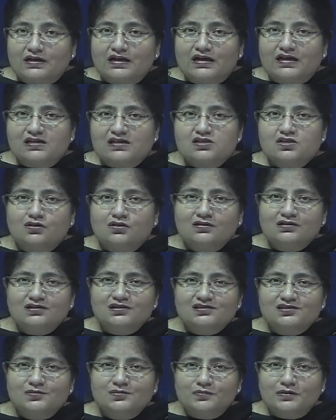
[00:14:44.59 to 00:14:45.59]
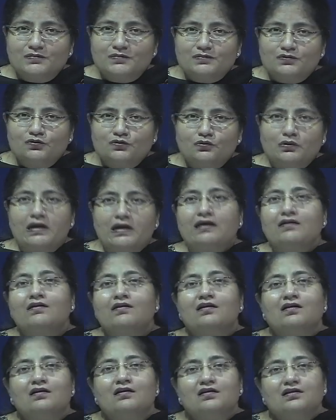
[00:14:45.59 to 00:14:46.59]
As long as the people who are
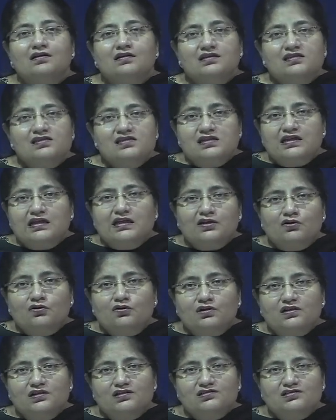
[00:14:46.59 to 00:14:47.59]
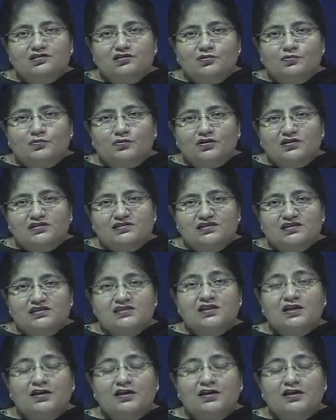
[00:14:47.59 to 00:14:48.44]
stakeholders in the process